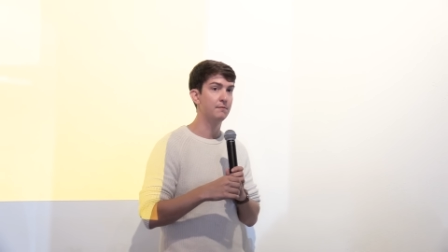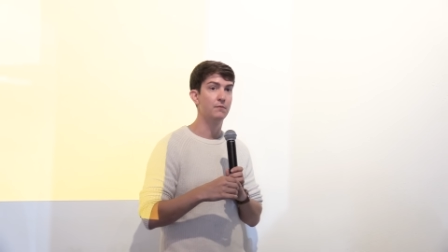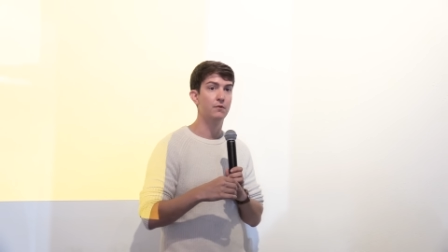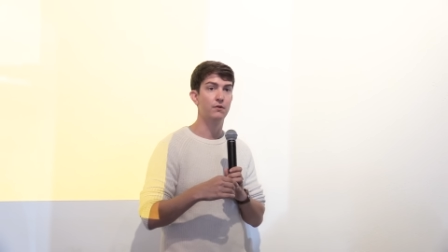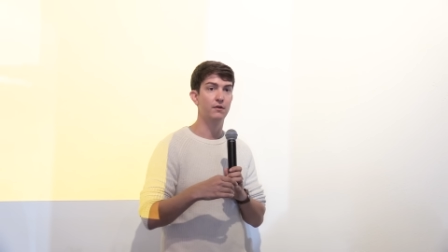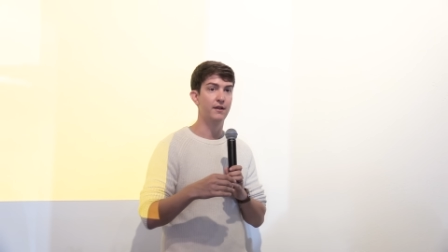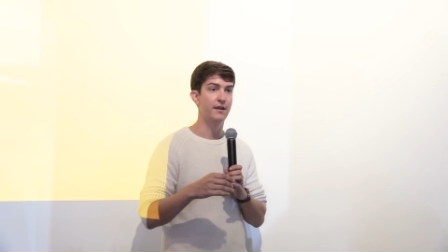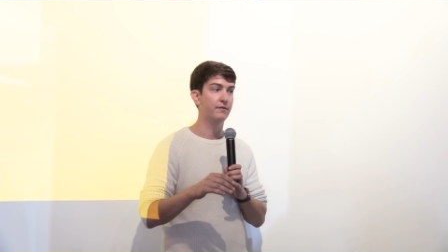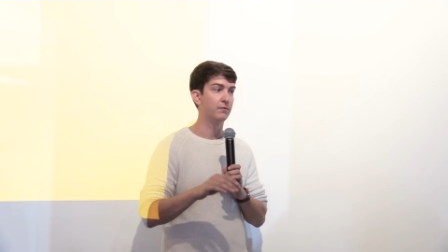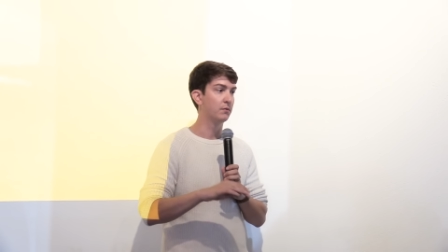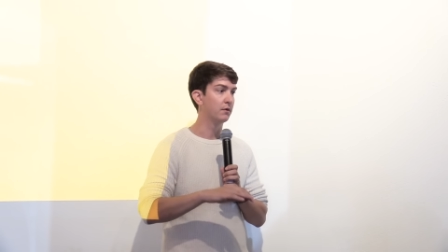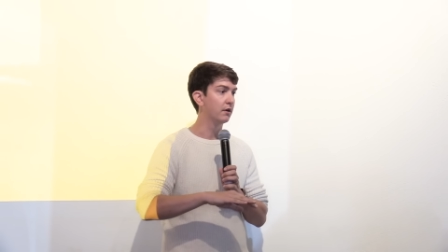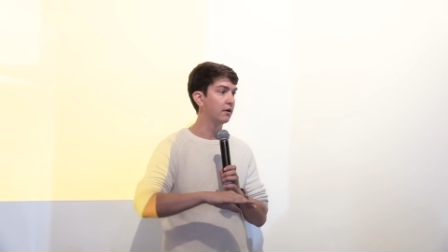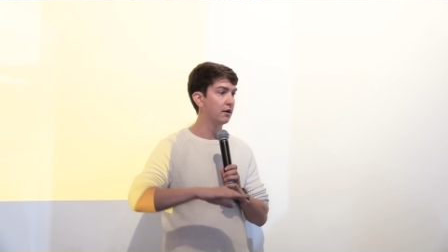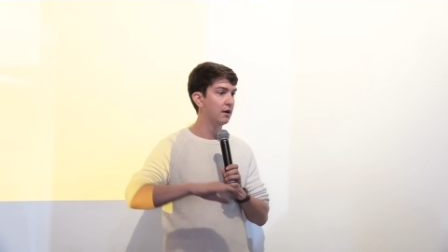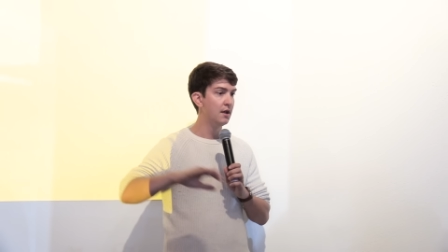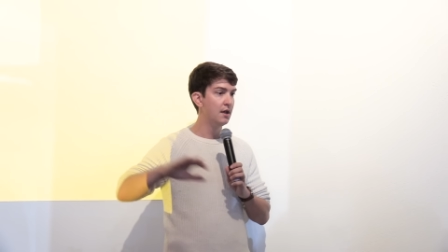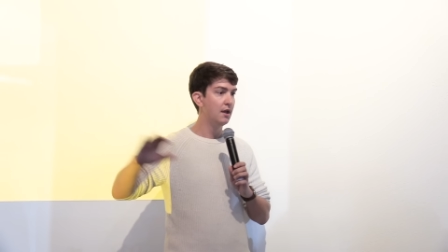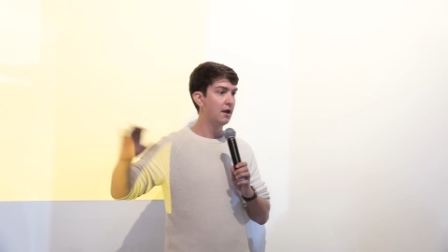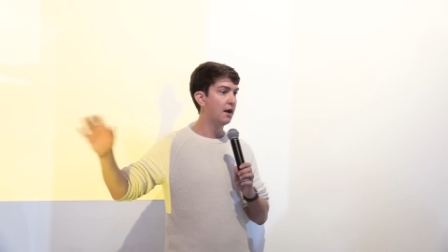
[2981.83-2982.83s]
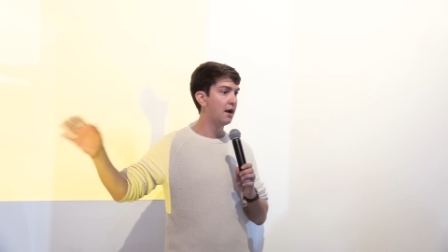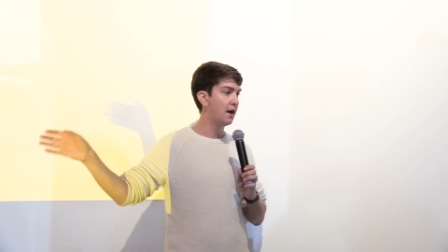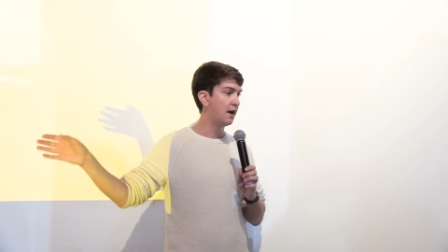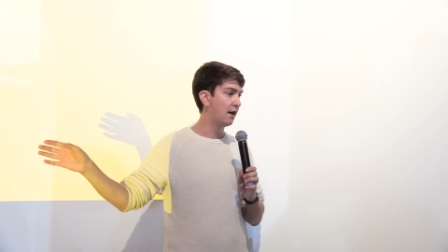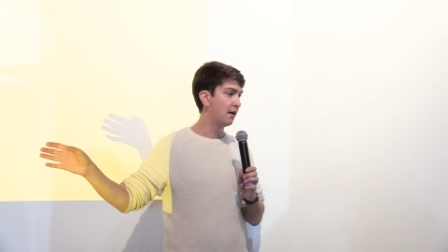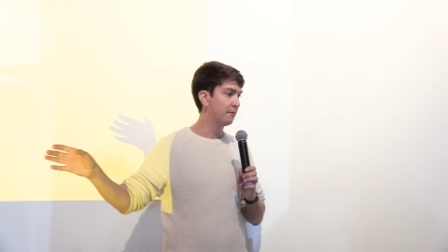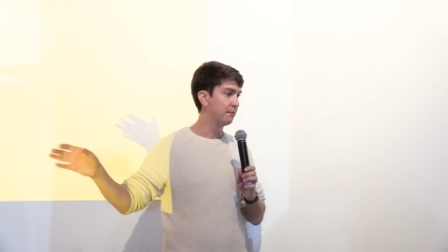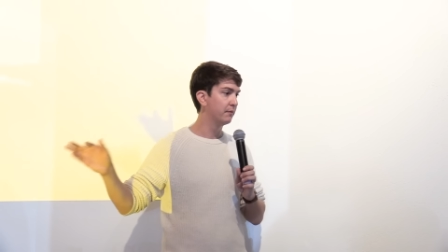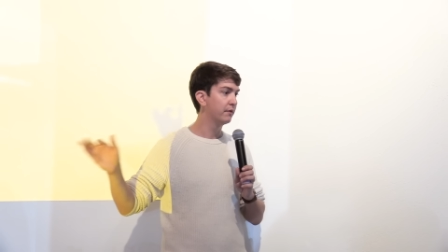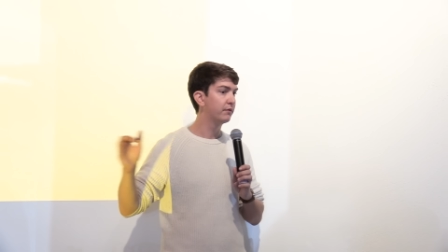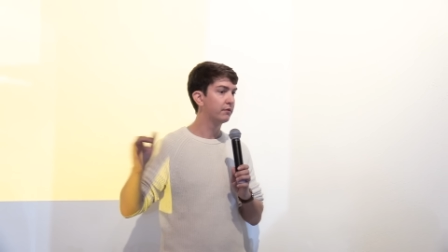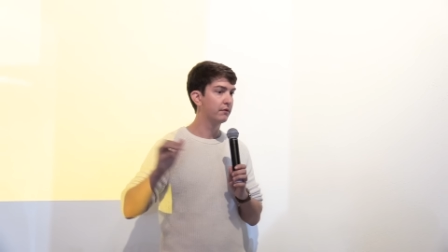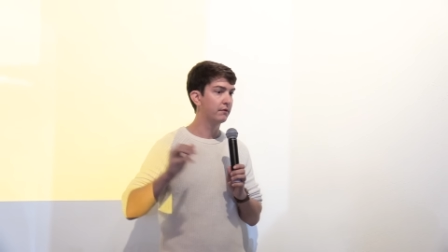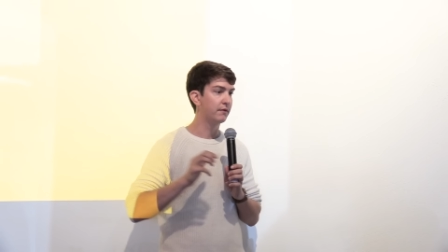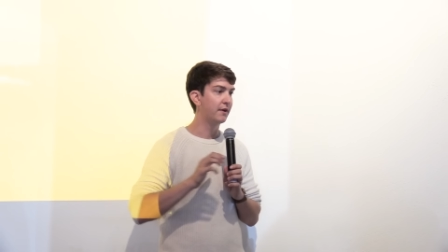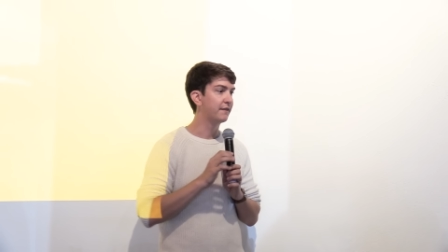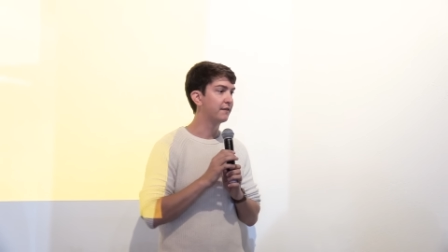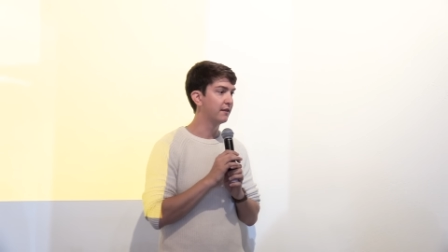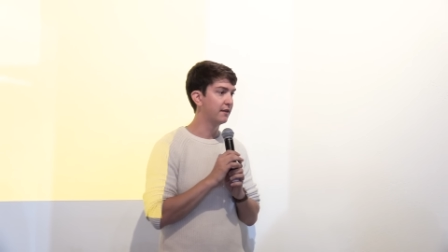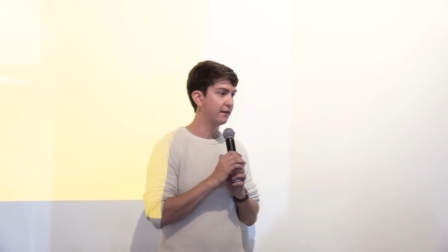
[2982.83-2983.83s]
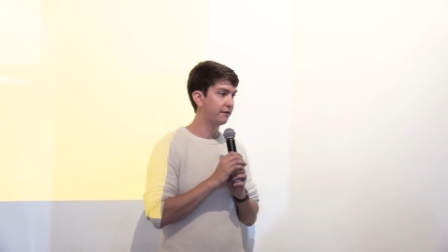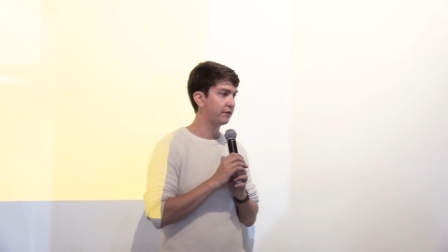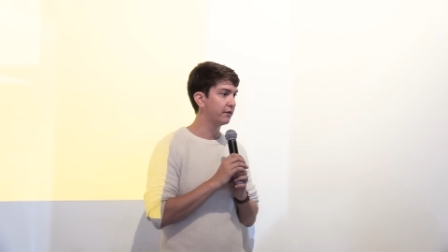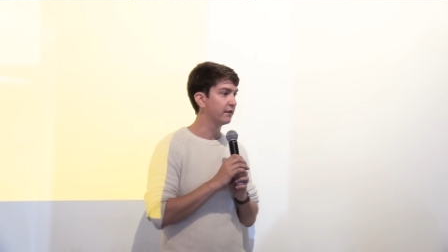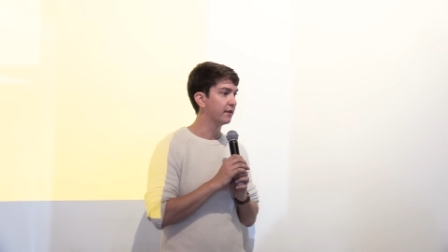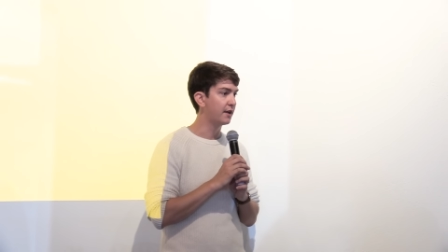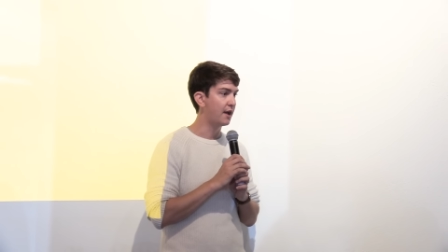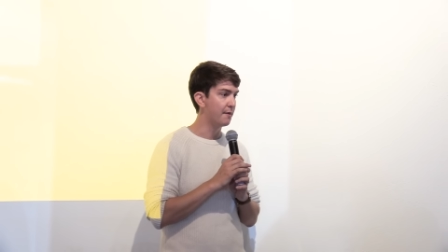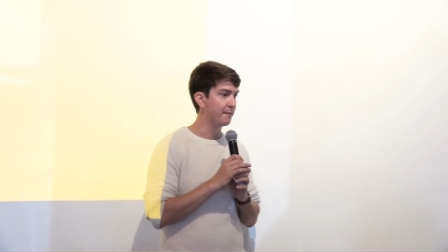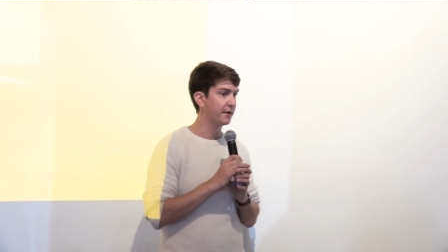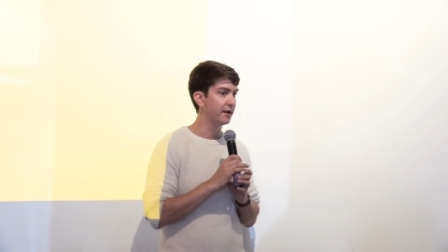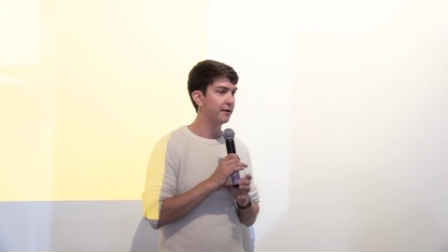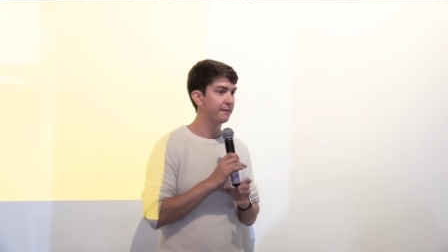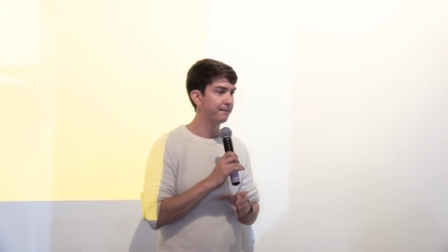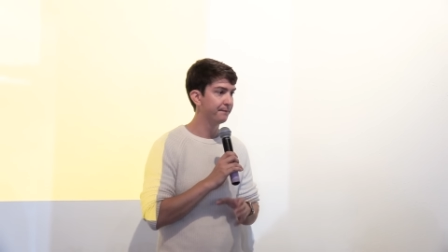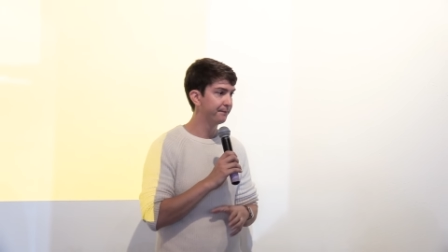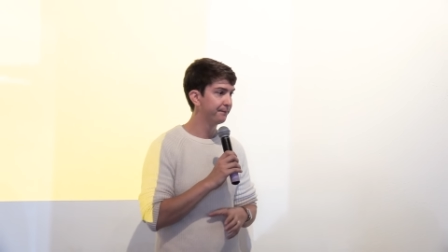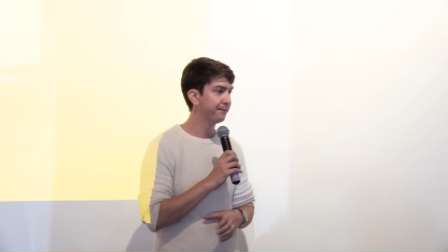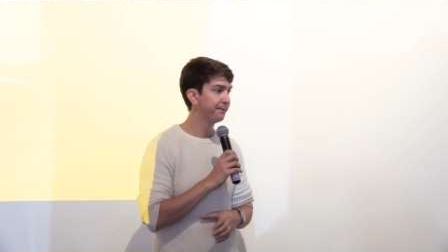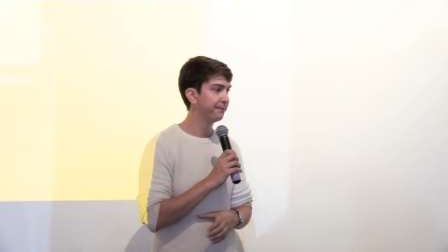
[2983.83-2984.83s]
and more or less were through the rest of the history of the company.